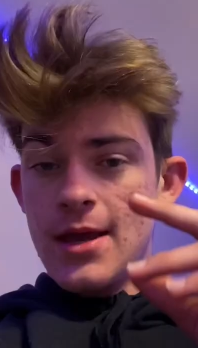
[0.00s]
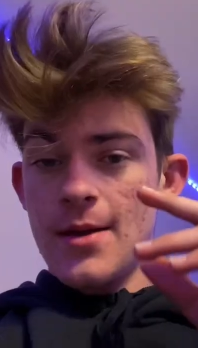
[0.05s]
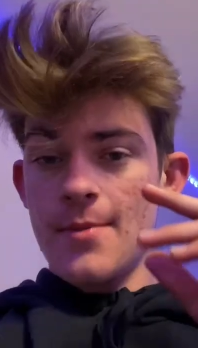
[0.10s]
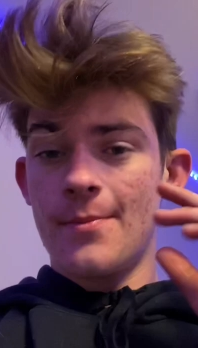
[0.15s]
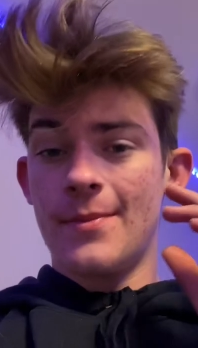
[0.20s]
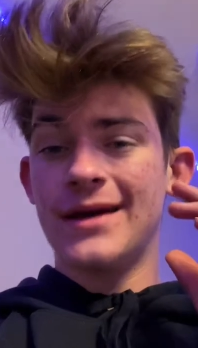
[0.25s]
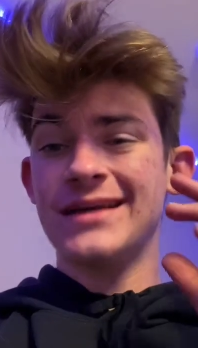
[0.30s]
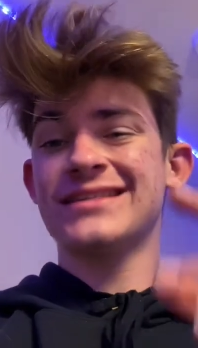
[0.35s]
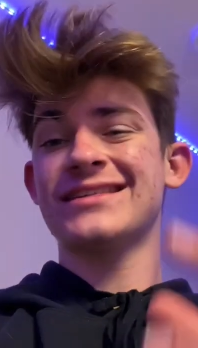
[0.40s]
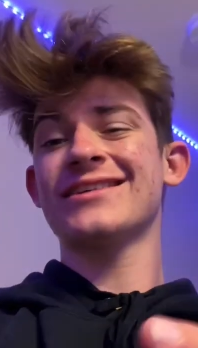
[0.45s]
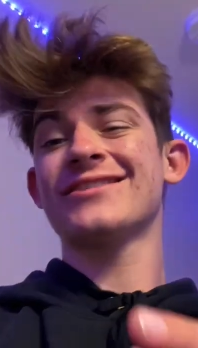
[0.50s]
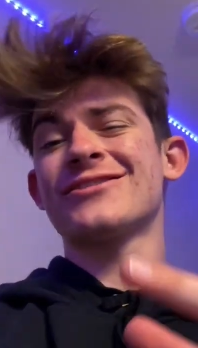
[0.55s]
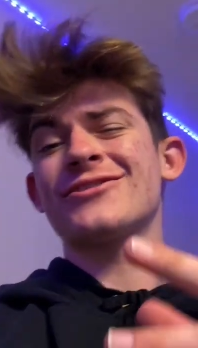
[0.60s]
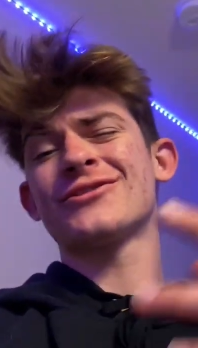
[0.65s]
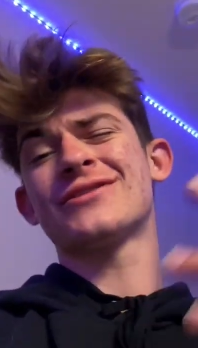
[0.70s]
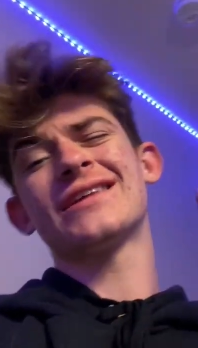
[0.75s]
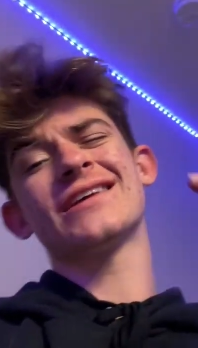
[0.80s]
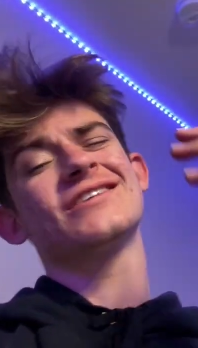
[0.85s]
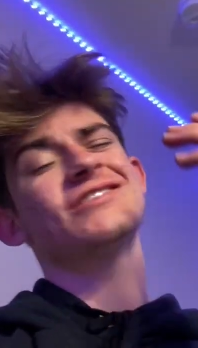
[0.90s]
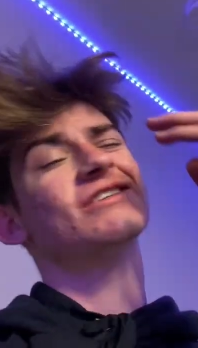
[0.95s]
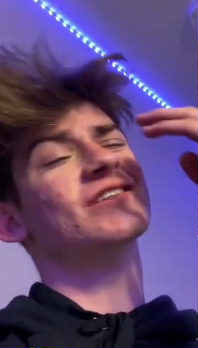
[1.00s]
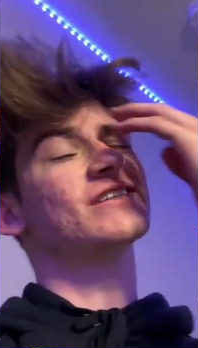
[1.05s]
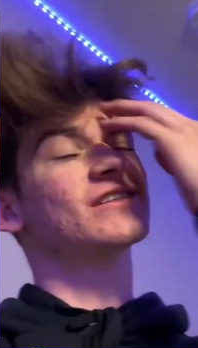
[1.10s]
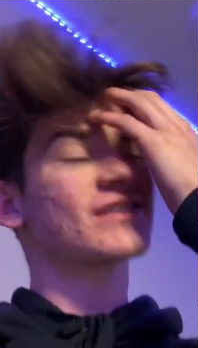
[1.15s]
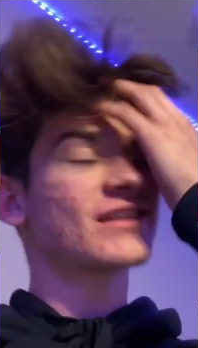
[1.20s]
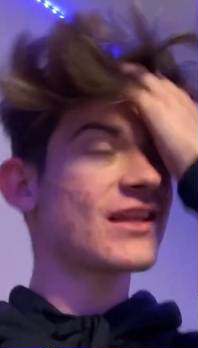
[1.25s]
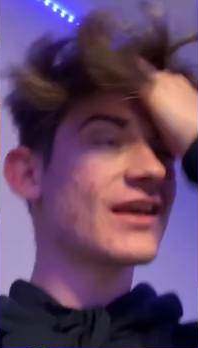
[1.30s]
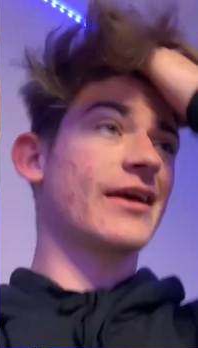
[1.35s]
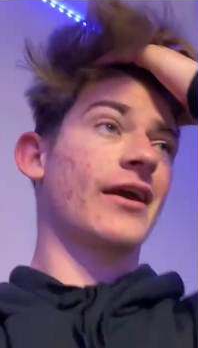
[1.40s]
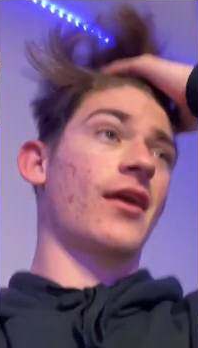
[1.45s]
My sister thinks she's
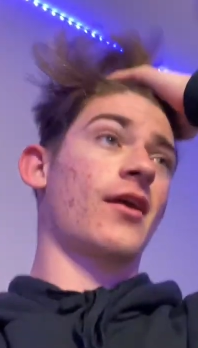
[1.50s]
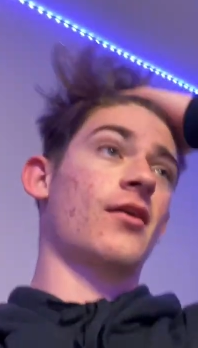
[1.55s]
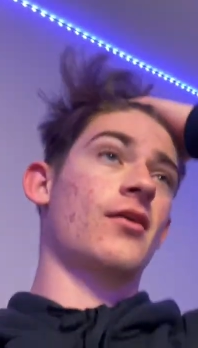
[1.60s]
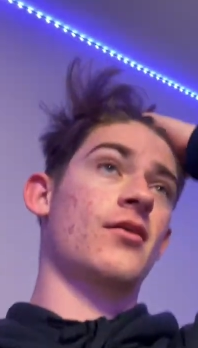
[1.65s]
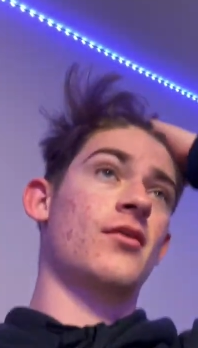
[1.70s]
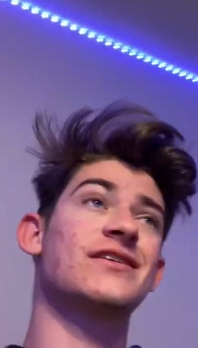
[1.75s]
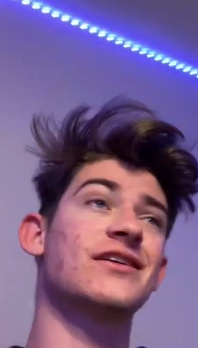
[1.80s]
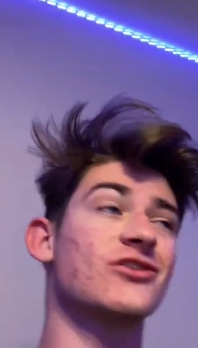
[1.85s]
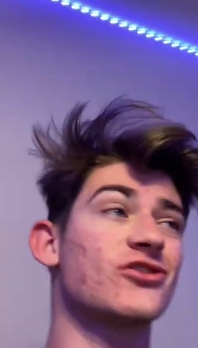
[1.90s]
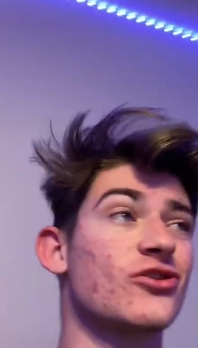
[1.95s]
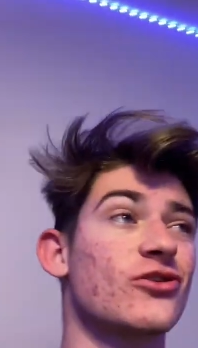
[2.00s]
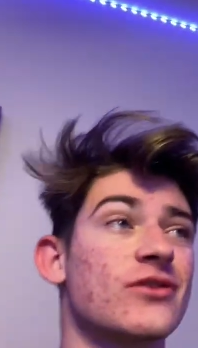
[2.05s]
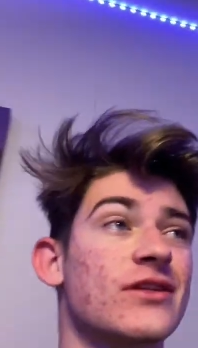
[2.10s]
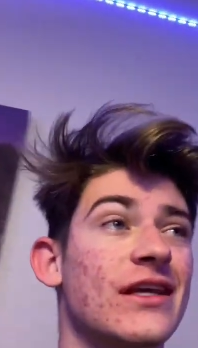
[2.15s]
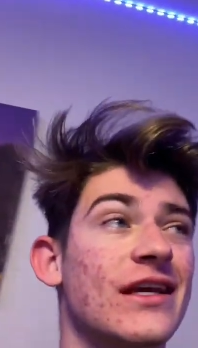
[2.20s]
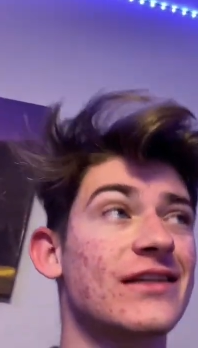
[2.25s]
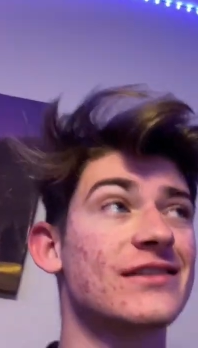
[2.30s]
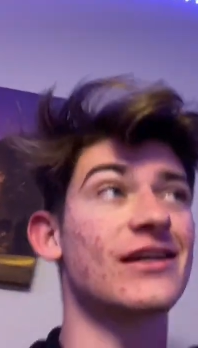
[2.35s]
slick. Sister thinks